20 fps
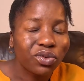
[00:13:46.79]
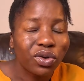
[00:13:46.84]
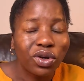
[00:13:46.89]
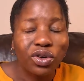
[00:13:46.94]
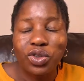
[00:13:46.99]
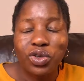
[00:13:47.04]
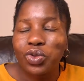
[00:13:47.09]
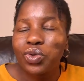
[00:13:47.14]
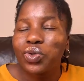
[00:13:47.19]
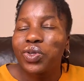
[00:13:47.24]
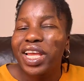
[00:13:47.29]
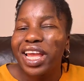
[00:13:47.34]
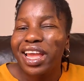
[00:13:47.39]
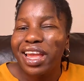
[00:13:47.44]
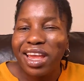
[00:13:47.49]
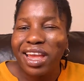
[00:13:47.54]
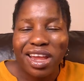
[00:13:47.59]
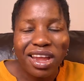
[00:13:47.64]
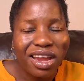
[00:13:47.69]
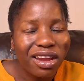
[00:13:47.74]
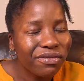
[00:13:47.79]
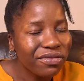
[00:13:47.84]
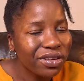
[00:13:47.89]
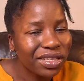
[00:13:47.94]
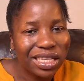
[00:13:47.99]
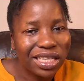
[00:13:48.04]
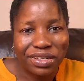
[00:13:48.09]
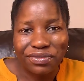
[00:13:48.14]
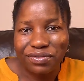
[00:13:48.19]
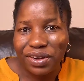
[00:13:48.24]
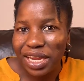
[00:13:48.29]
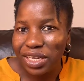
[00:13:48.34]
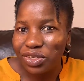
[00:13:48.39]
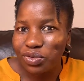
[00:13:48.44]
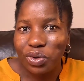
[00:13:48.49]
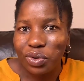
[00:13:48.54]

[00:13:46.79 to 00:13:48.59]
we could do everything right,